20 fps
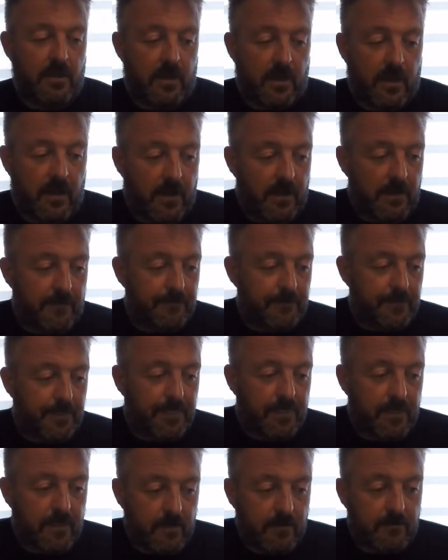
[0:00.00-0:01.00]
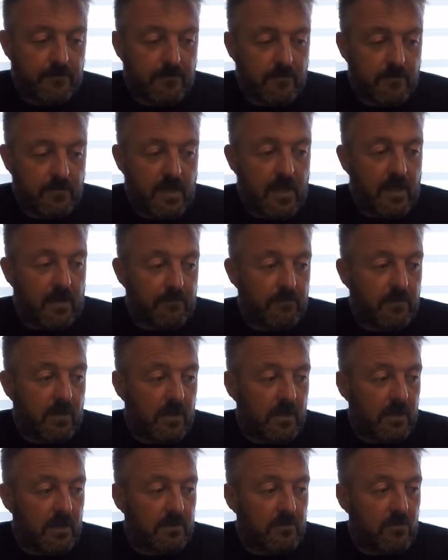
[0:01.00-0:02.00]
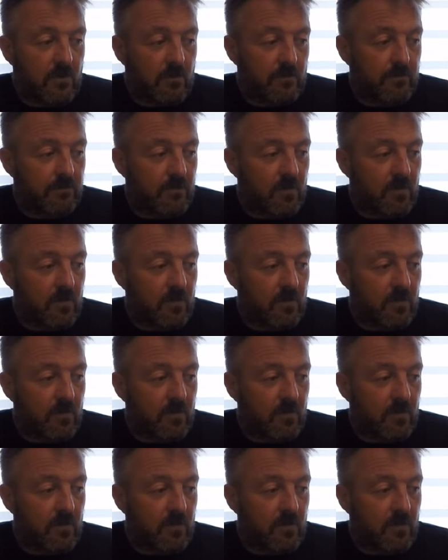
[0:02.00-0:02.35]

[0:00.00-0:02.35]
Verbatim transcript: Um, yeah, uh, got,